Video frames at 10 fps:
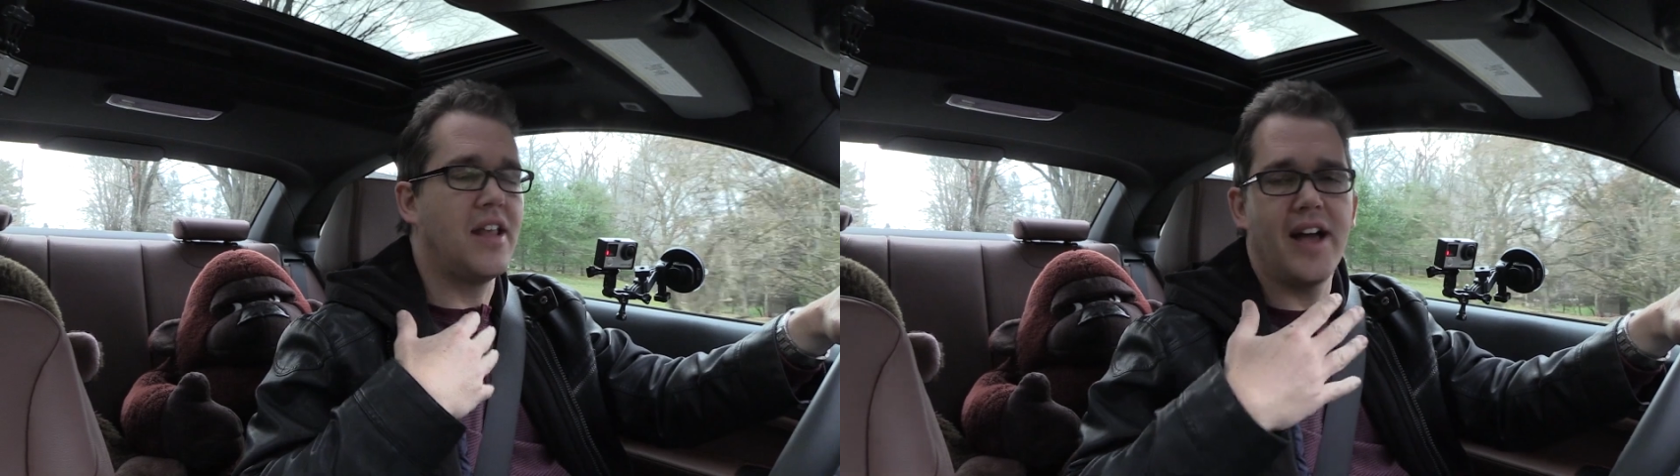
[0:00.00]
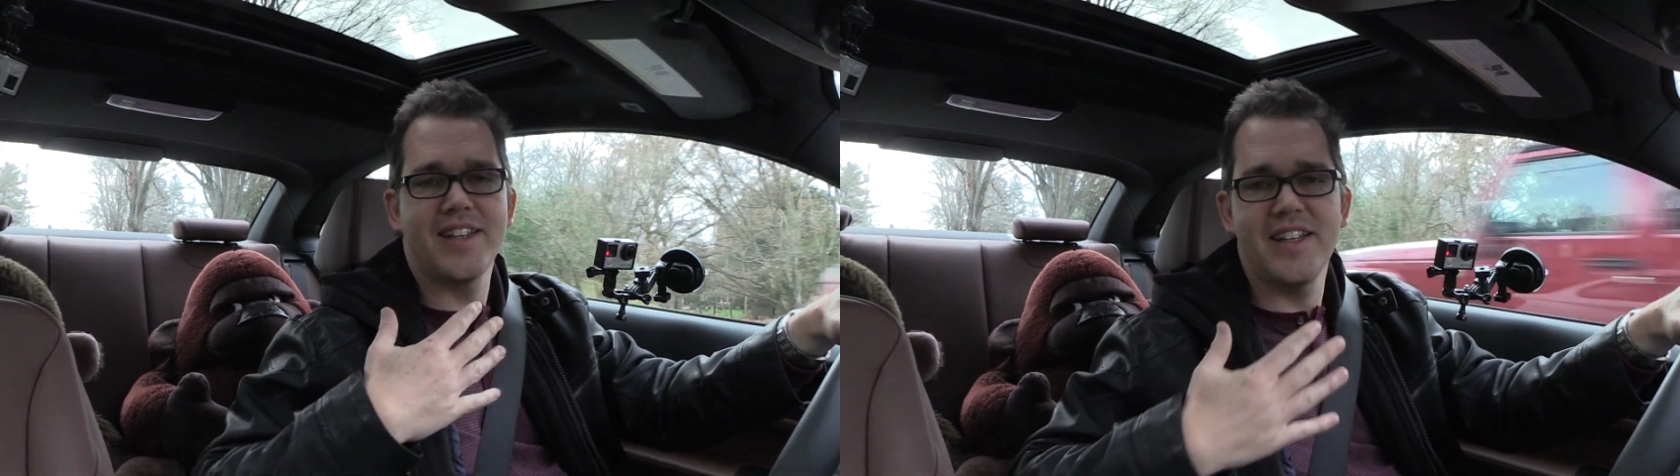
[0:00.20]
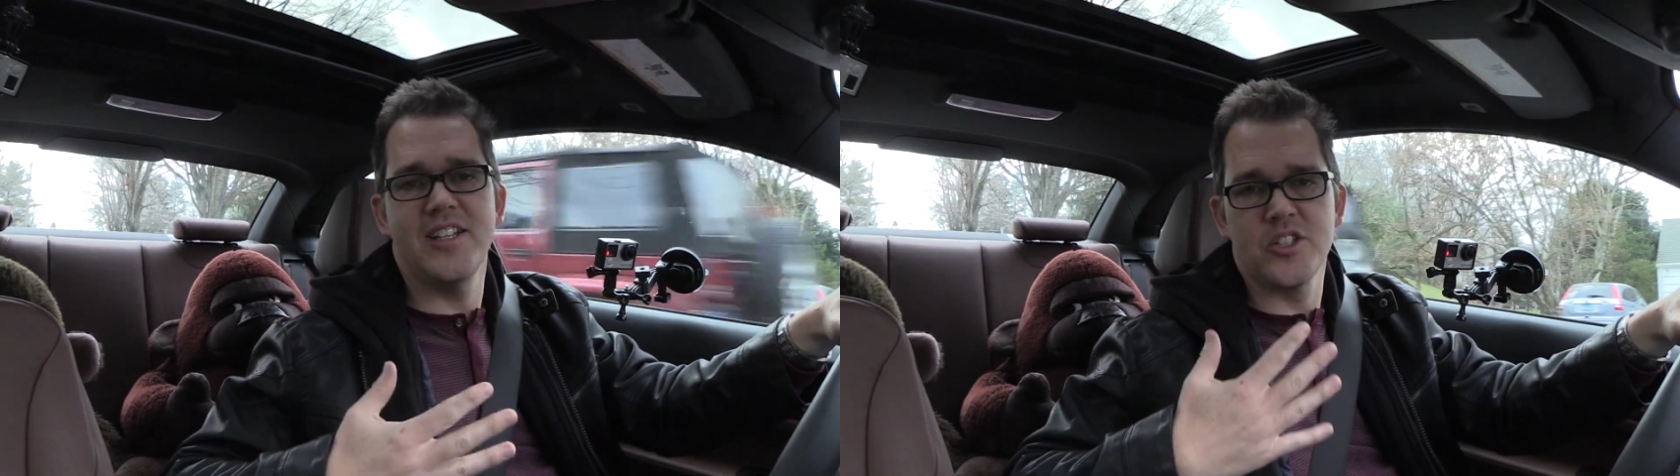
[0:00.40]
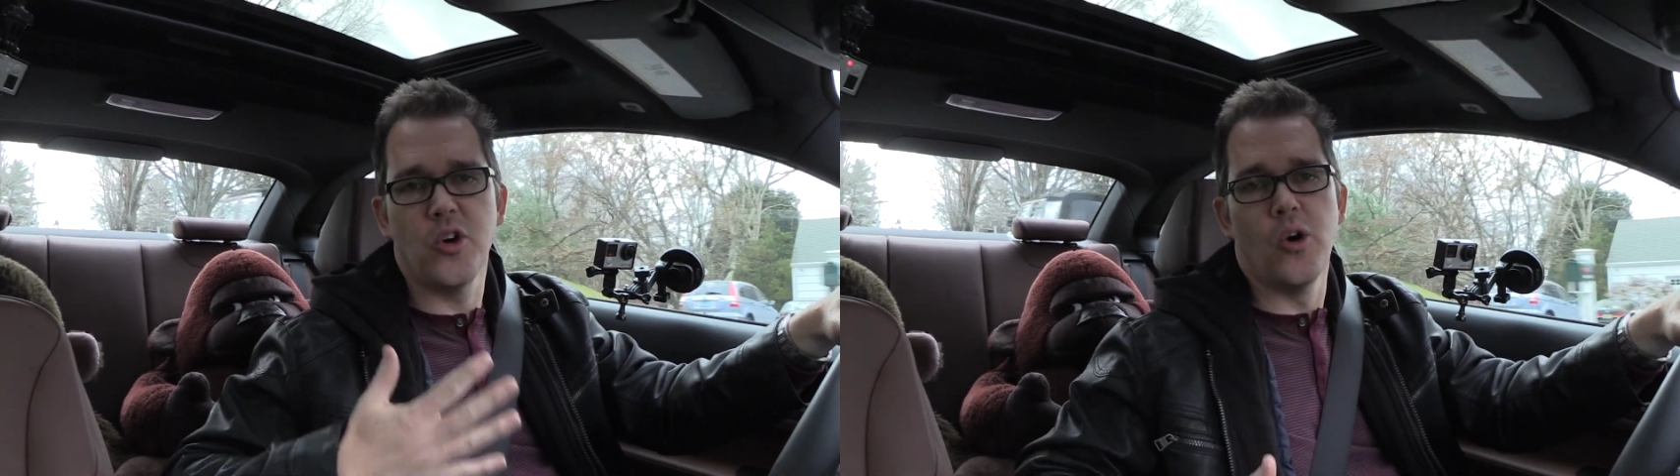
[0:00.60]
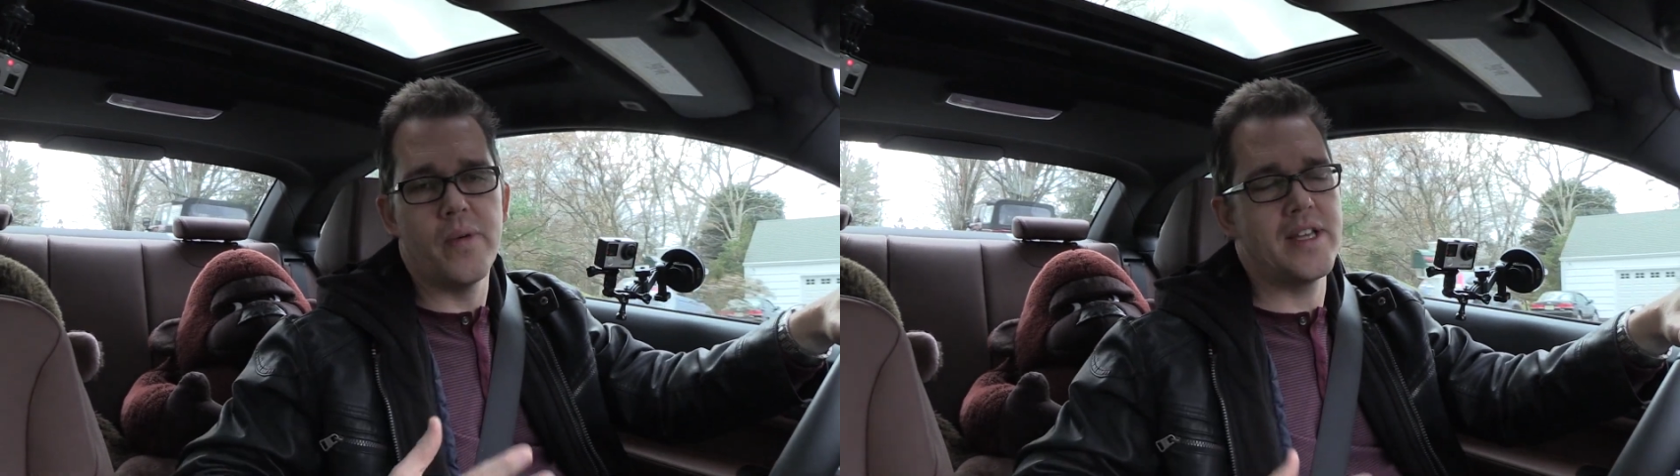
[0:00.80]
lighter is
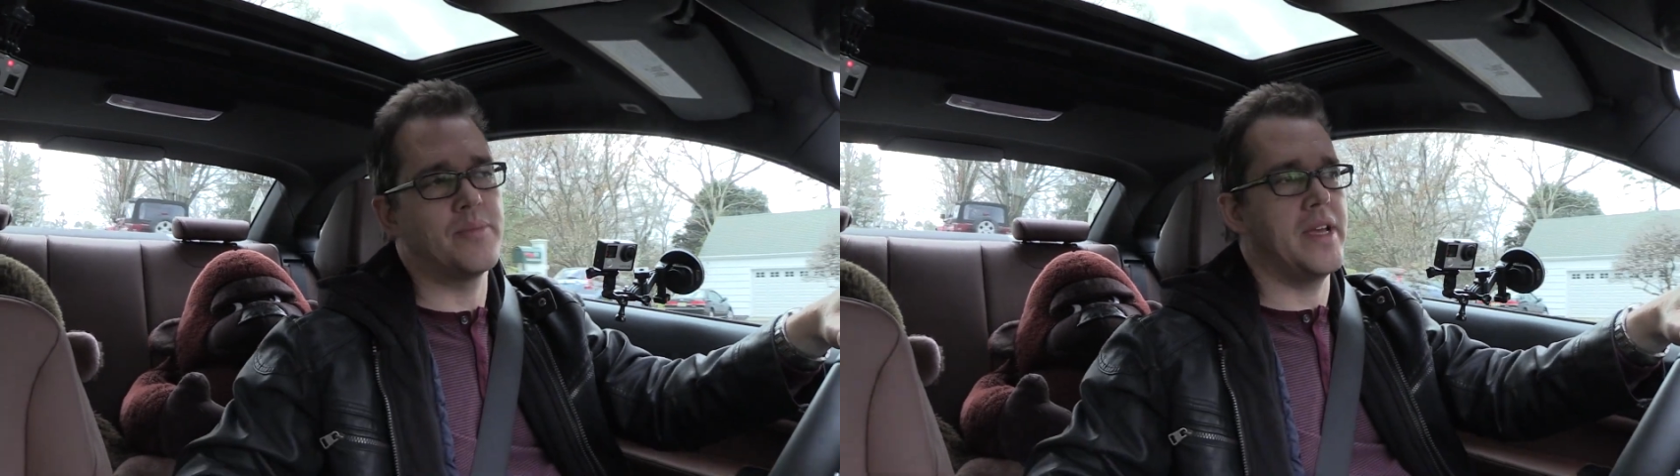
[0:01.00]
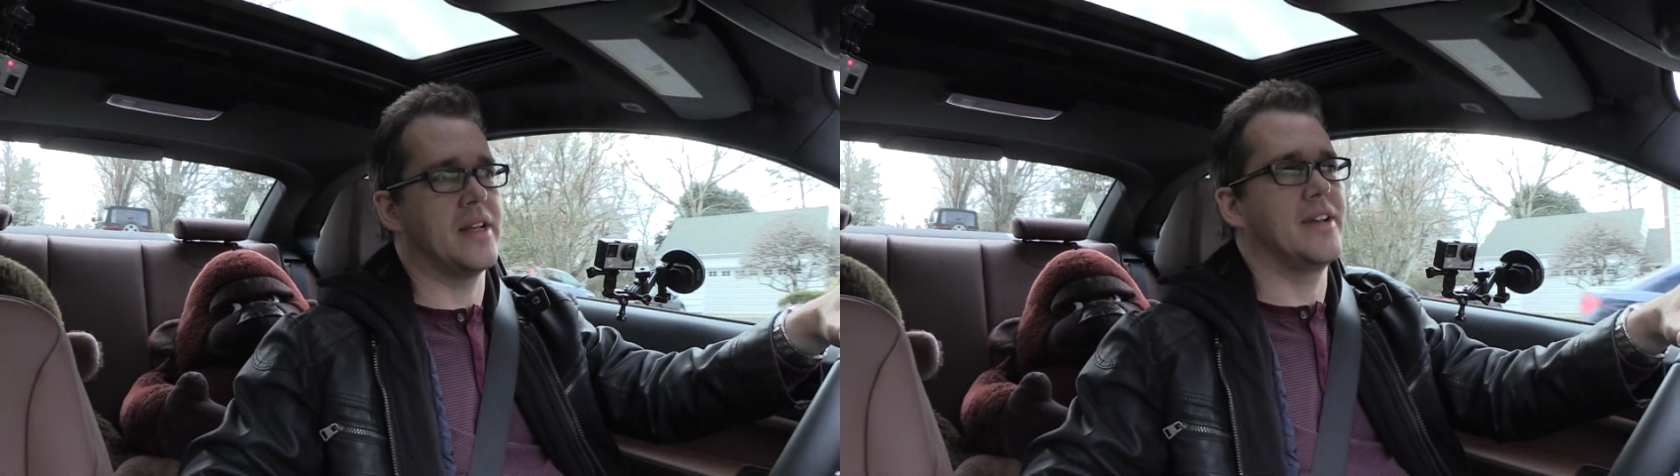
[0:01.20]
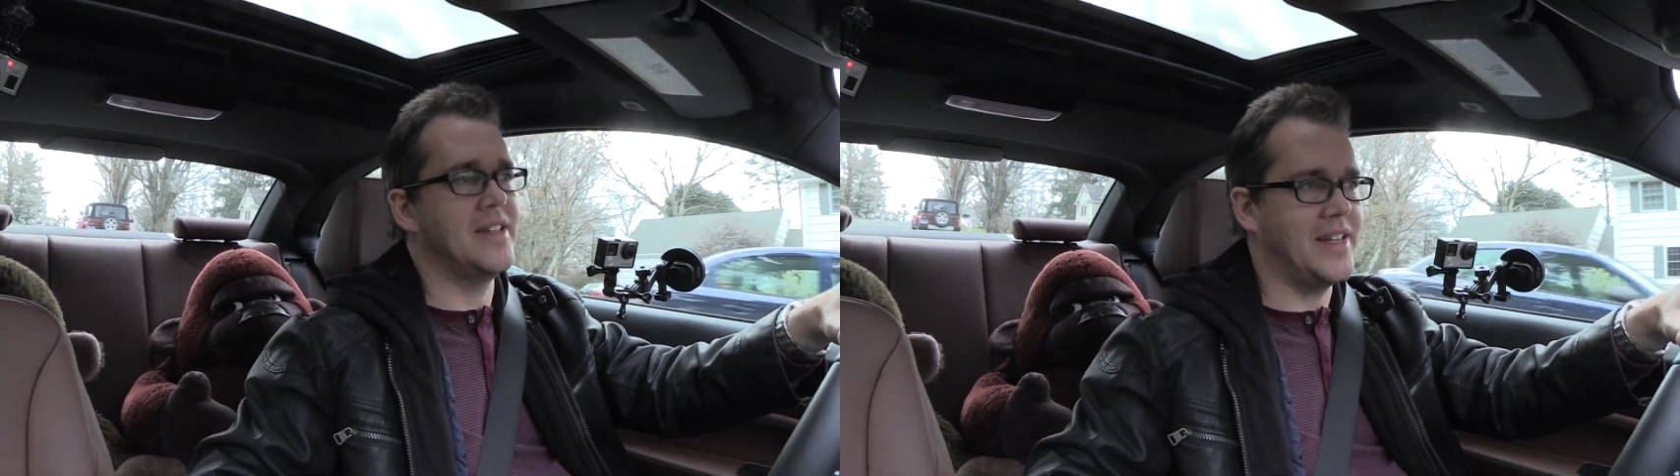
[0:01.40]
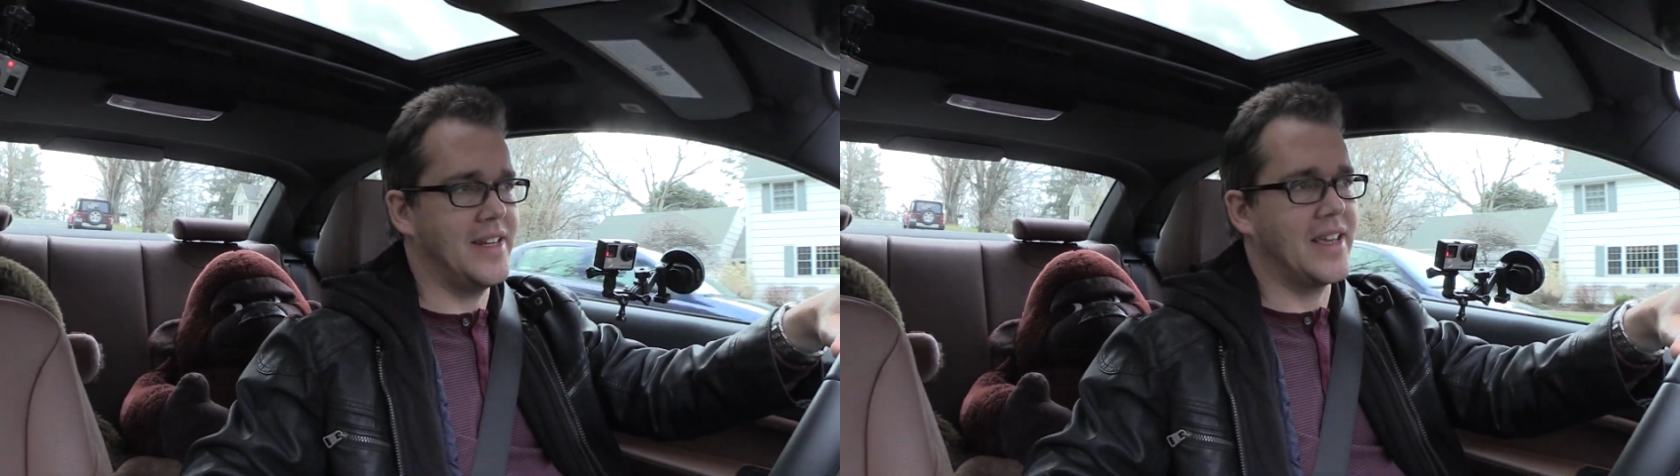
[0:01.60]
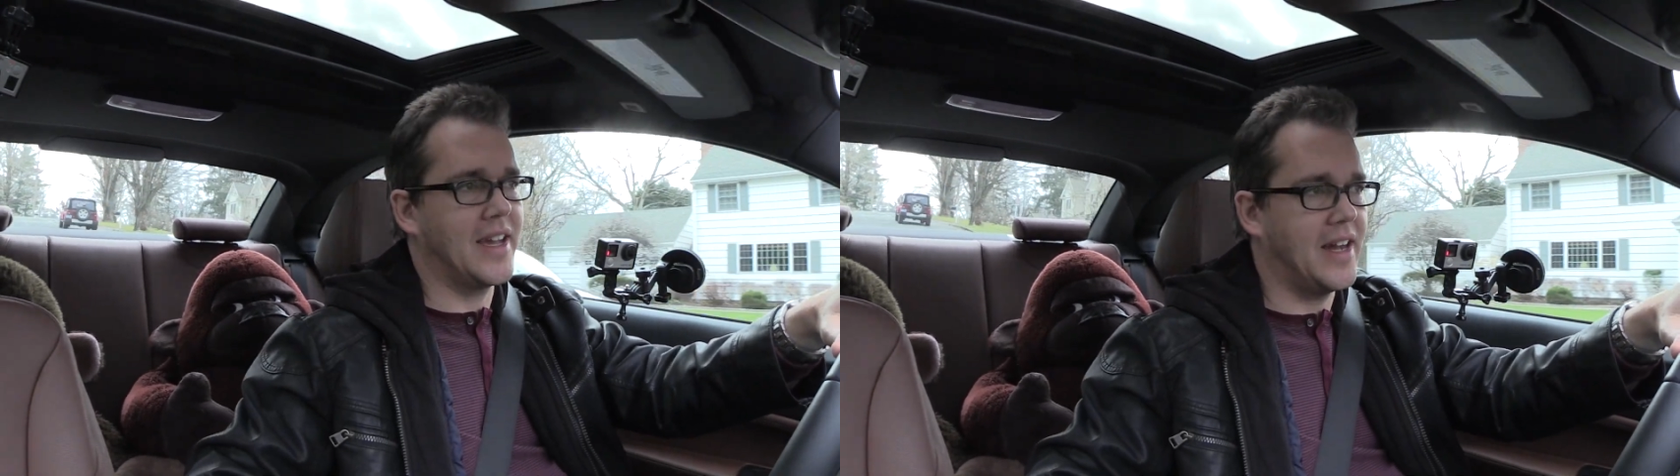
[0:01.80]
always better in
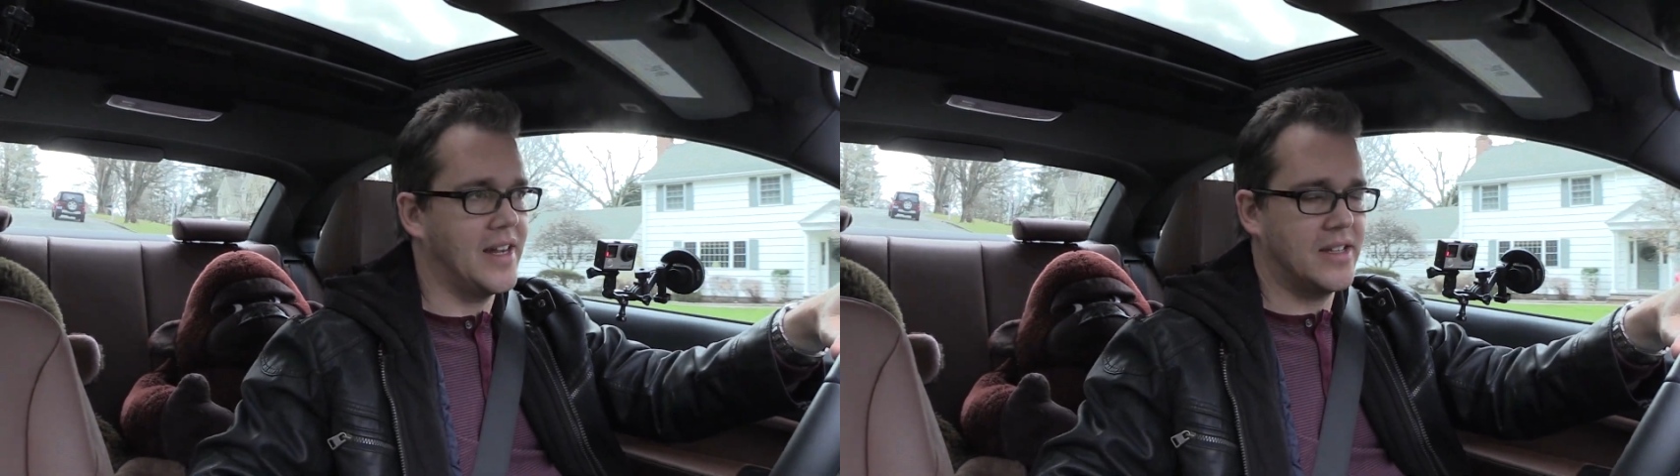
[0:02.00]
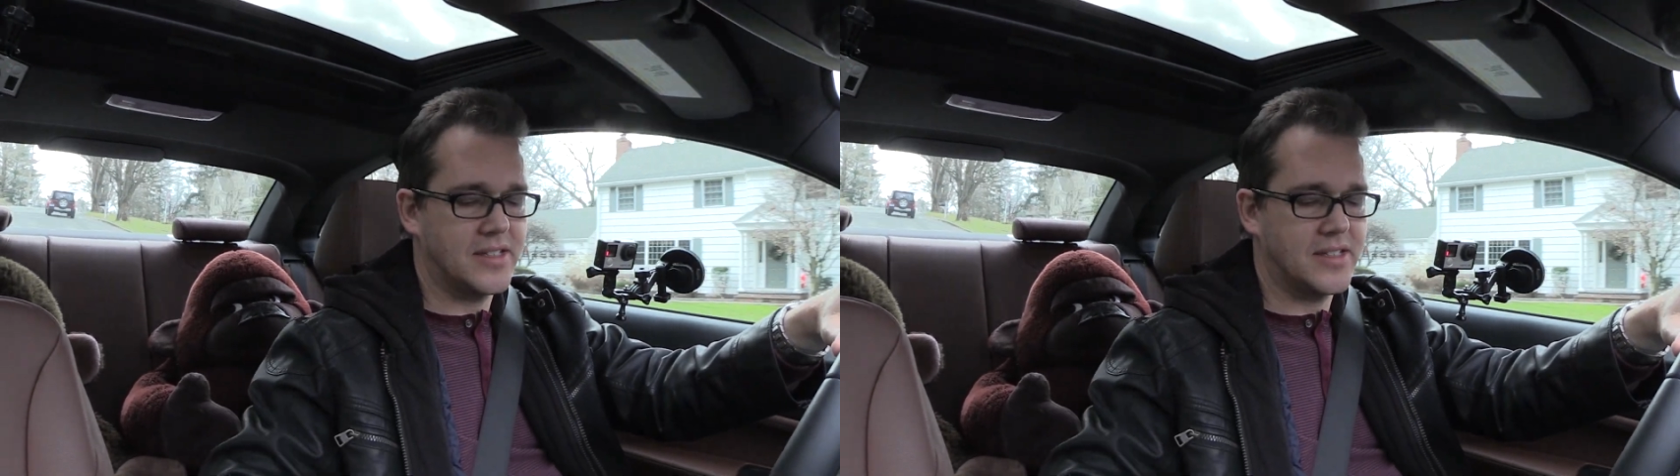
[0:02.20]
any car.